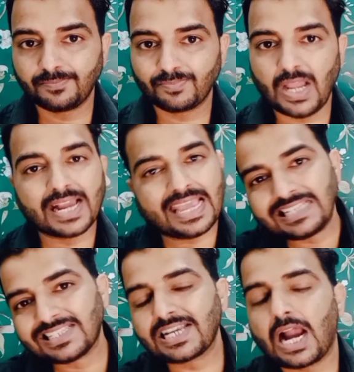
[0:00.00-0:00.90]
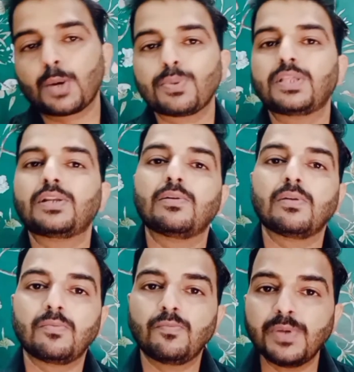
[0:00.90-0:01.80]
Again, start
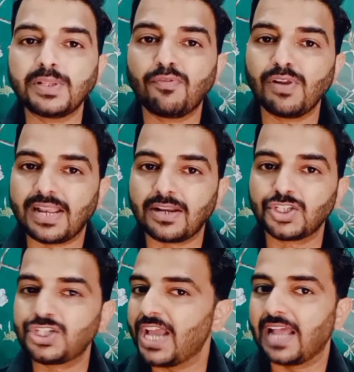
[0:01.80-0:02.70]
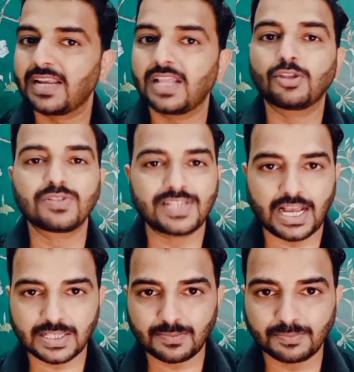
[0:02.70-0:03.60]
with full energy and
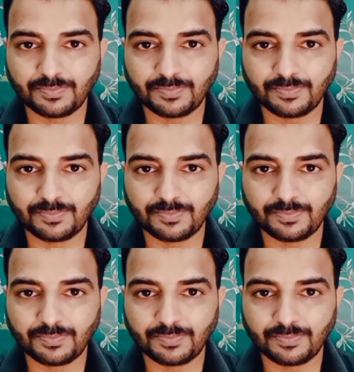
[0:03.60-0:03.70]
enthusiasm.